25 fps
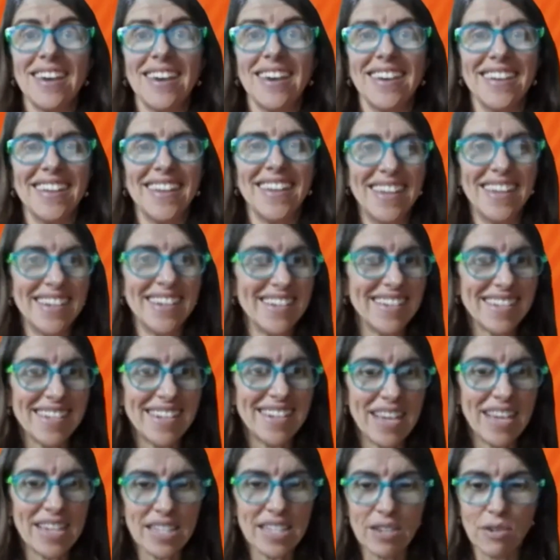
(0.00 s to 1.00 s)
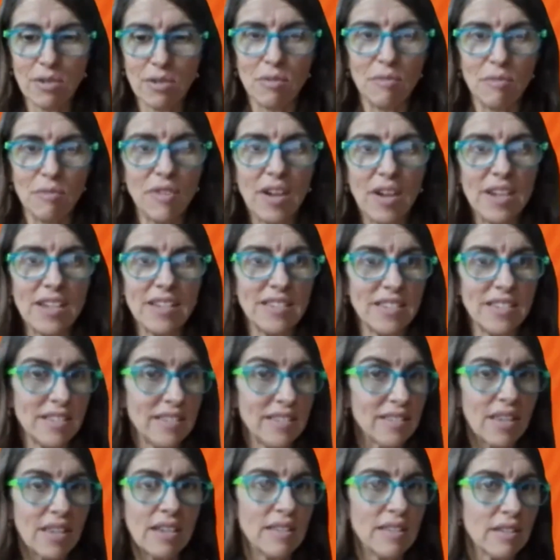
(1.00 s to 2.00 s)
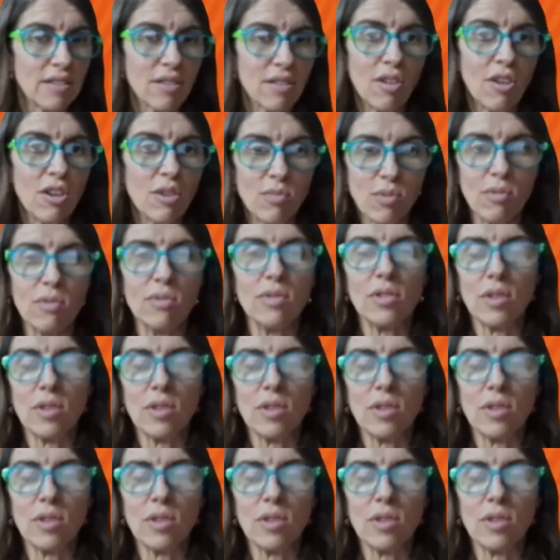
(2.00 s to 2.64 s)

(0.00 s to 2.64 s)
and international finance is global.